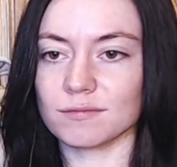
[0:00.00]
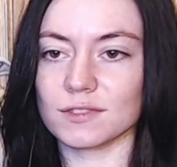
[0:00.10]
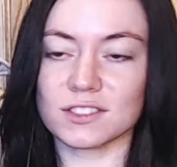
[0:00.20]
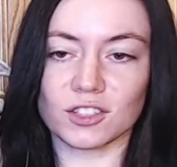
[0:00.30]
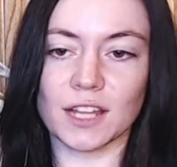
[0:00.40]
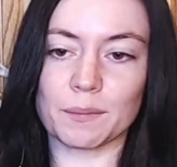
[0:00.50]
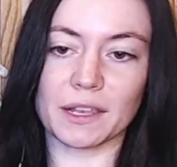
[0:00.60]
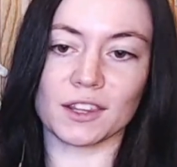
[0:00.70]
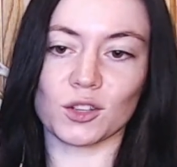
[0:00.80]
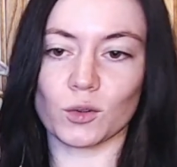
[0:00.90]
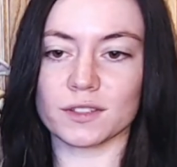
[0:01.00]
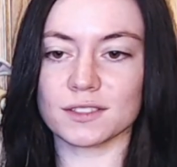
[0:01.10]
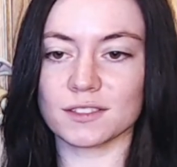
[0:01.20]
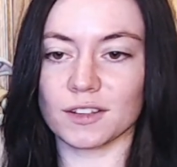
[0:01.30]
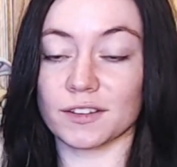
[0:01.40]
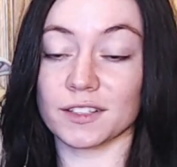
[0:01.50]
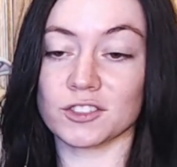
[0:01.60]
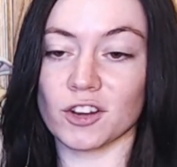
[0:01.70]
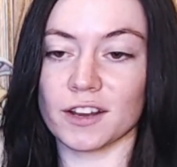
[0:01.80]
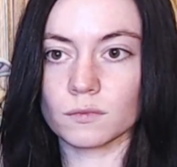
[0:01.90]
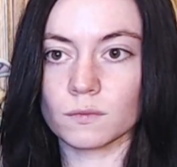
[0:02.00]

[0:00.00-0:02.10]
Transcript: Still not making the noise, so I tried.